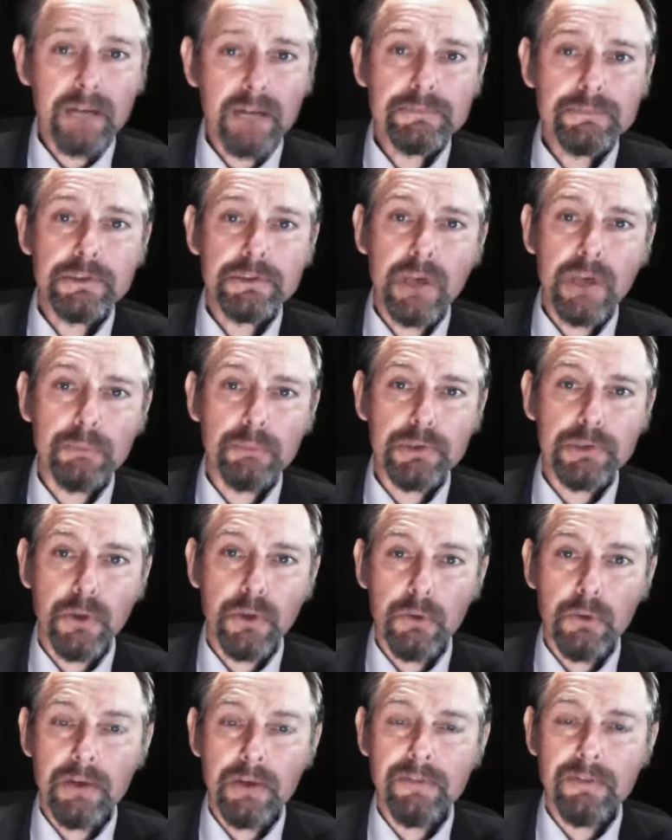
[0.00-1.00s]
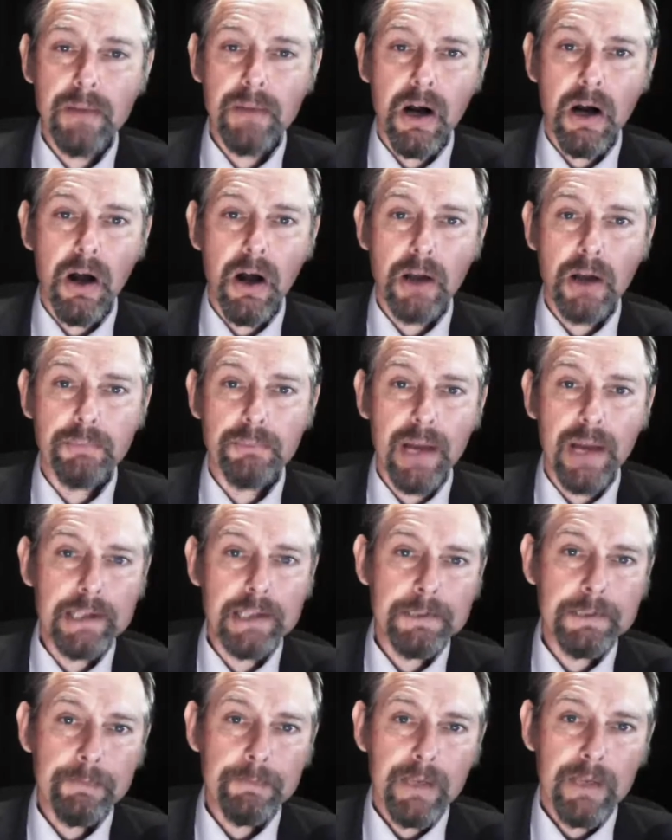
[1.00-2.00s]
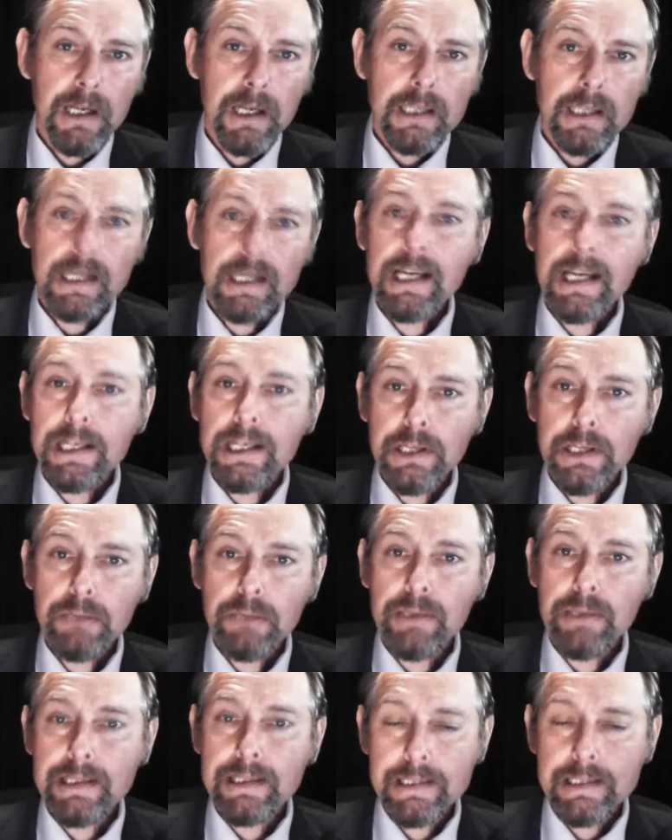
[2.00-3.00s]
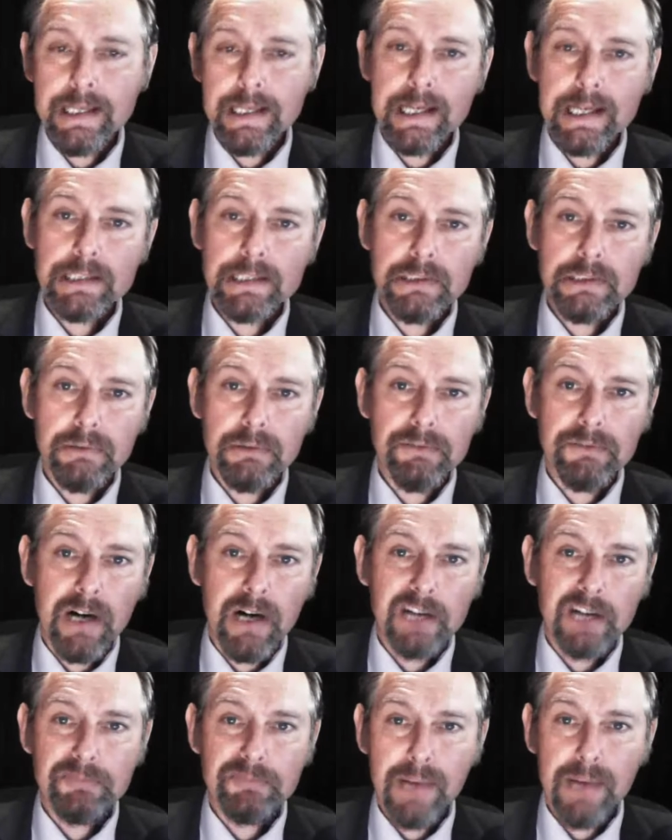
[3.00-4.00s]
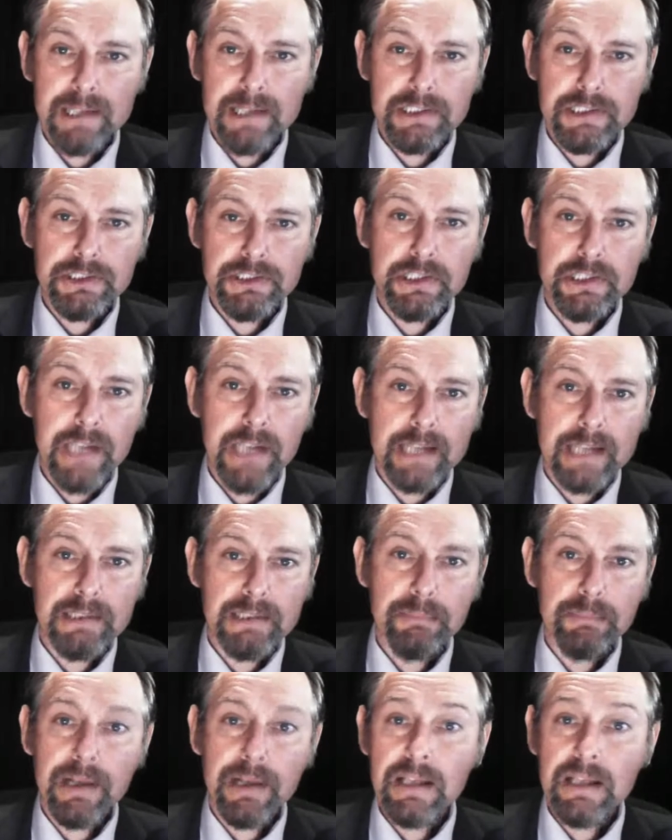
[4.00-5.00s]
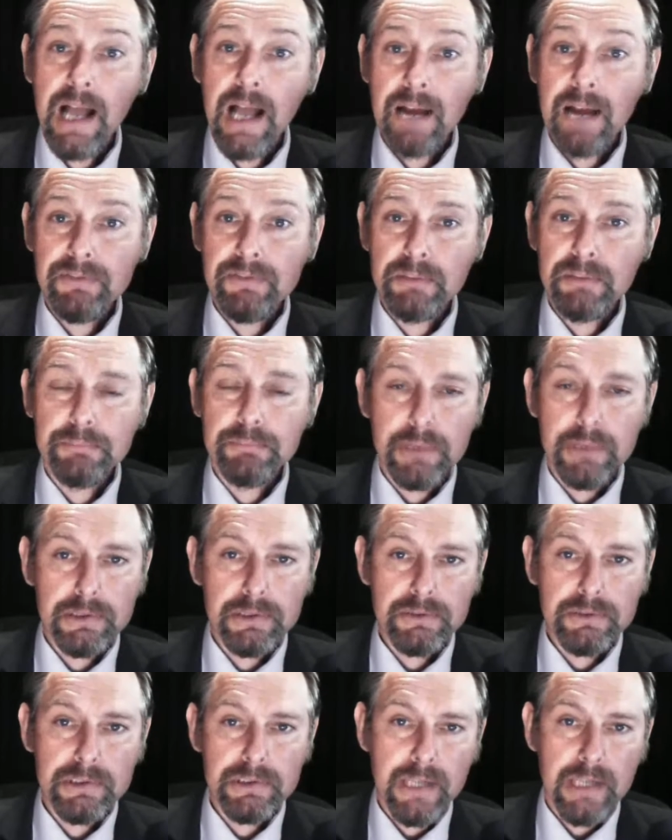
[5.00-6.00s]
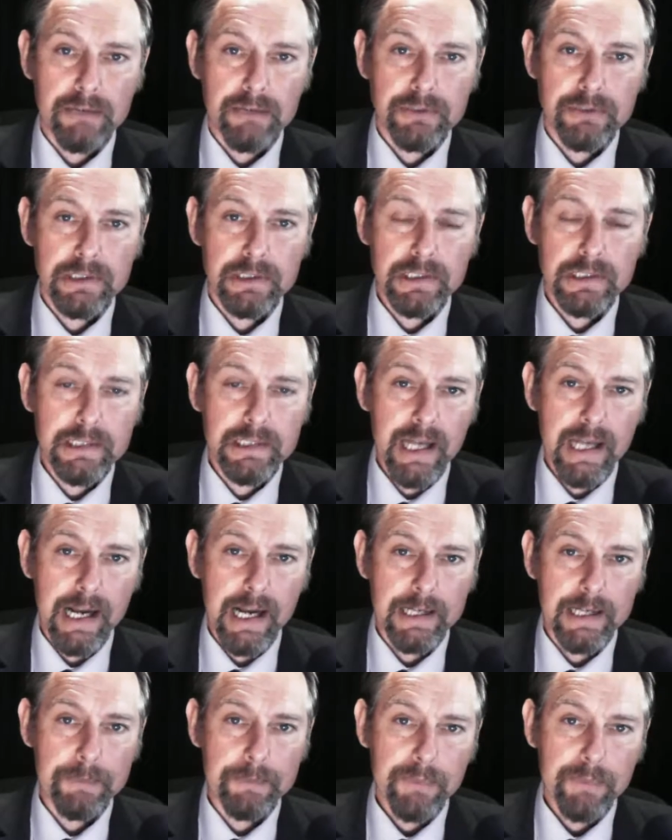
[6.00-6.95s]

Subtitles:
First top story from our homepage. The EU is keen to revive passenger data bill after Brussels terrorist attack.